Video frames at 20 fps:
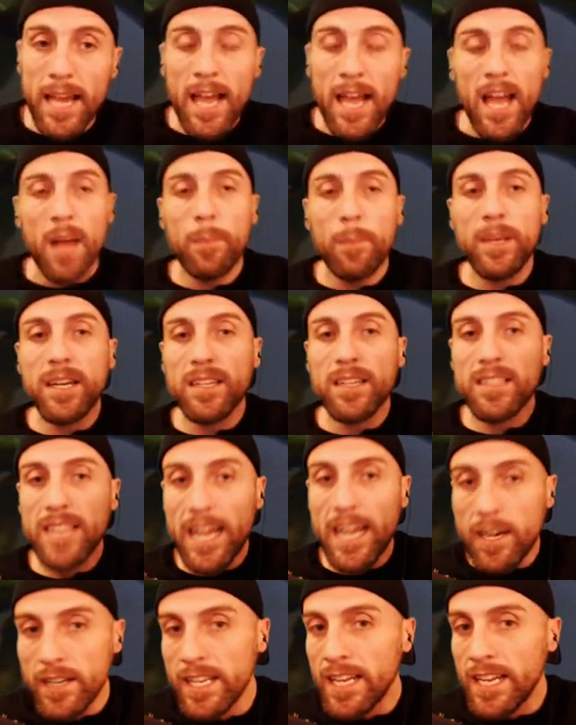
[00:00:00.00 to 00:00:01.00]
And because
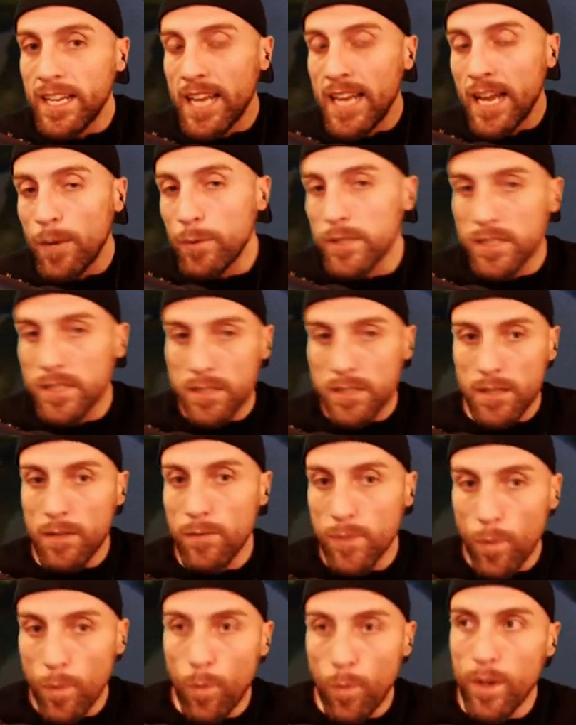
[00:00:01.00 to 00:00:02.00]
their DNA was
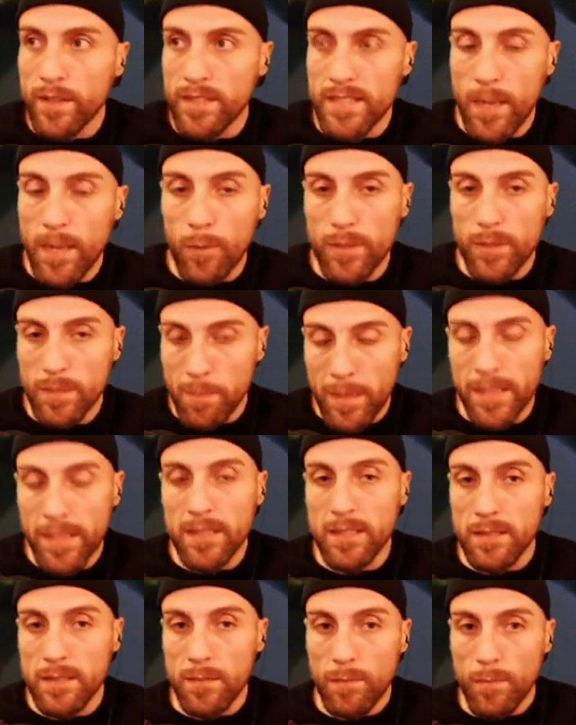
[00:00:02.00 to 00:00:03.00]
the ones that was
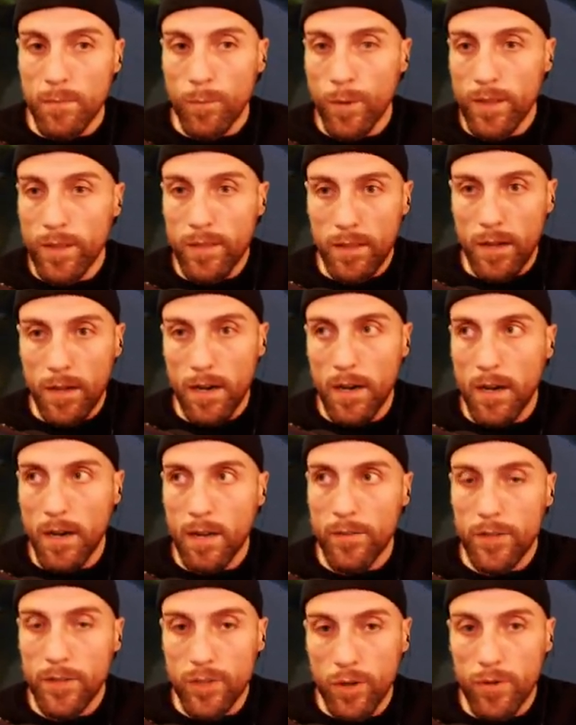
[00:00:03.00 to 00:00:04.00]
mixed with
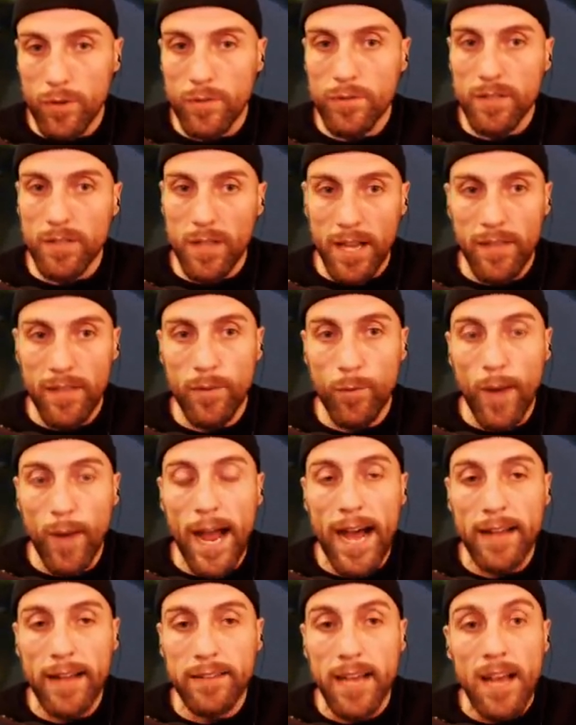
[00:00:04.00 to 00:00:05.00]
the turtles and the
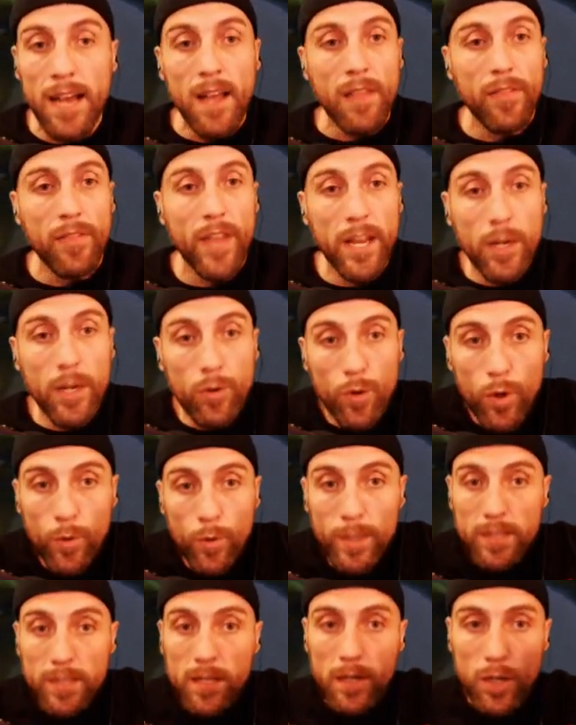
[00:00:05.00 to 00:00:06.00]
rat, they grew
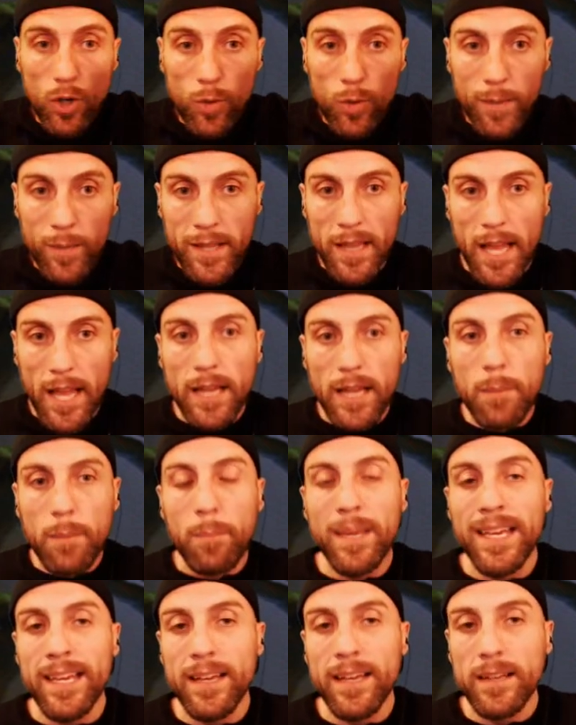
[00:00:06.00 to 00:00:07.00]
into human-like
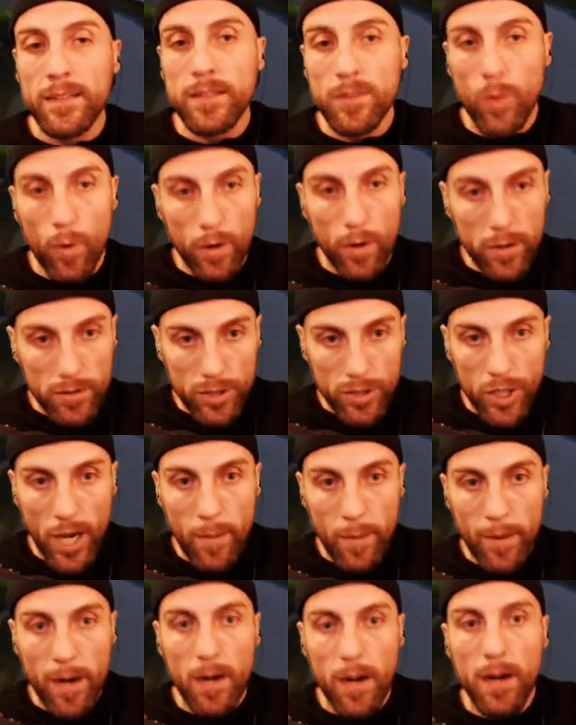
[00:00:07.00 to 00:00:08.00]
beings, or
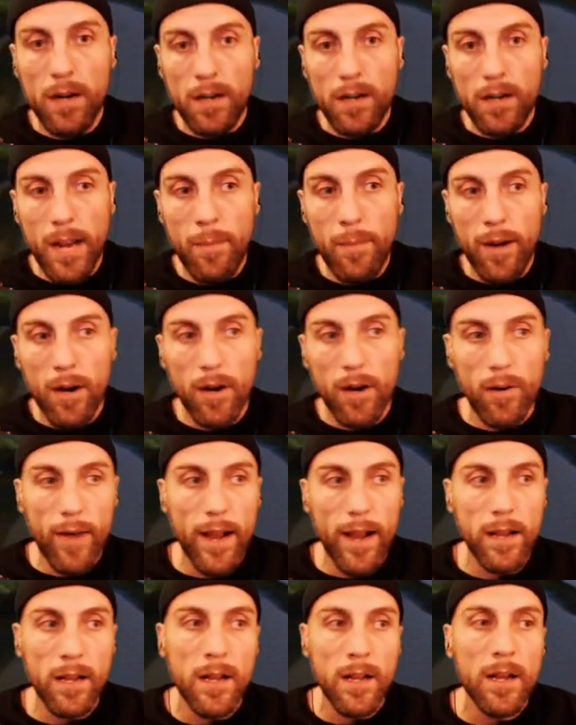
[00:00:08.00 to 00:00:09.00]
chimera,
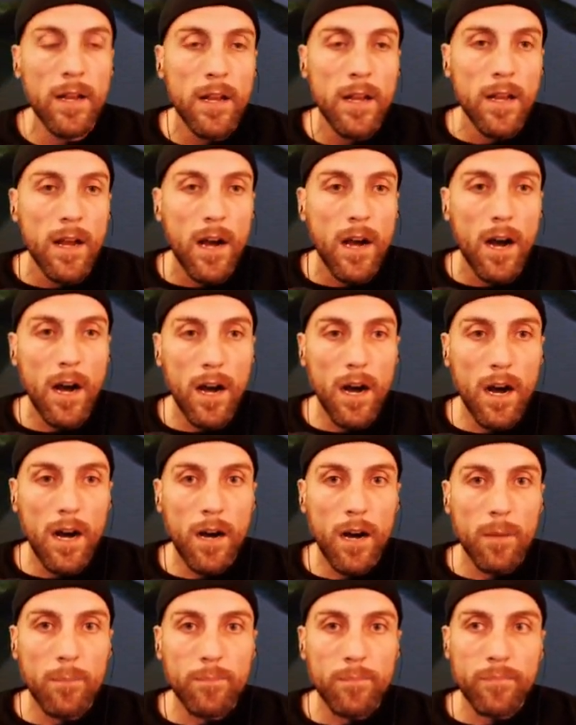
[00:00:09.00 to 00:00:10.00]
right?